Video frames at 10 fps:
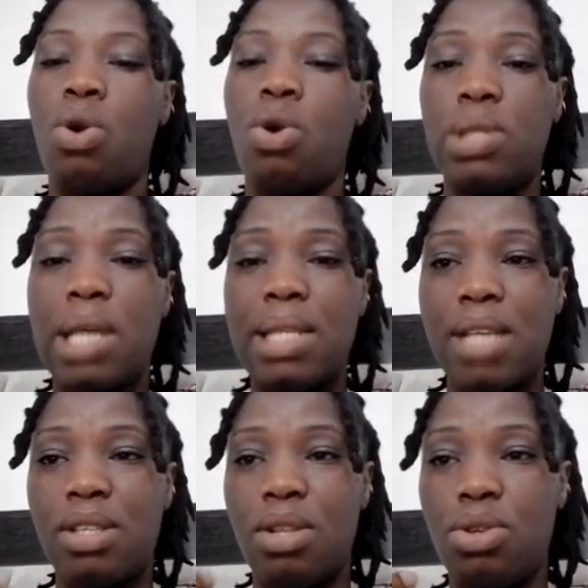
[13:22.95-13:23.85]
Contact
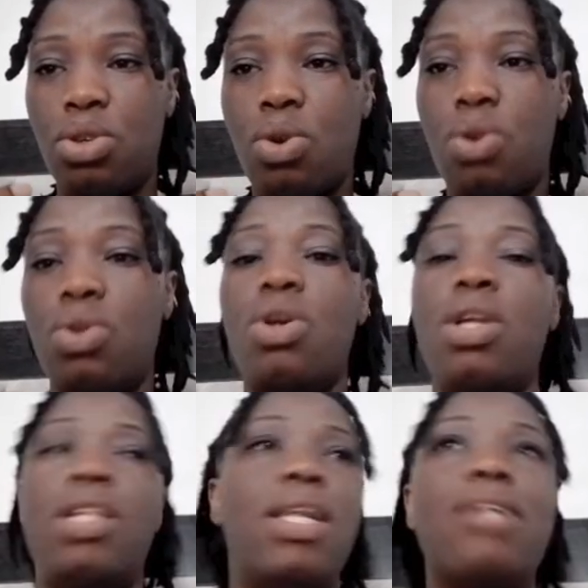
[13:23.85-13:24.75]
isolation,
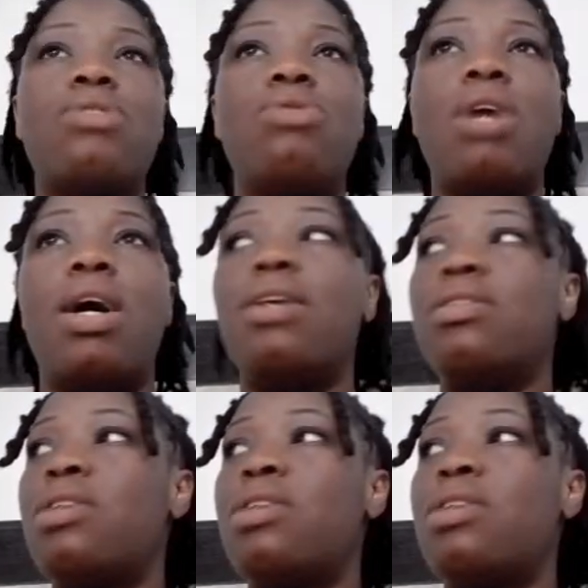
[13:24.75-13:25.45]
that's you are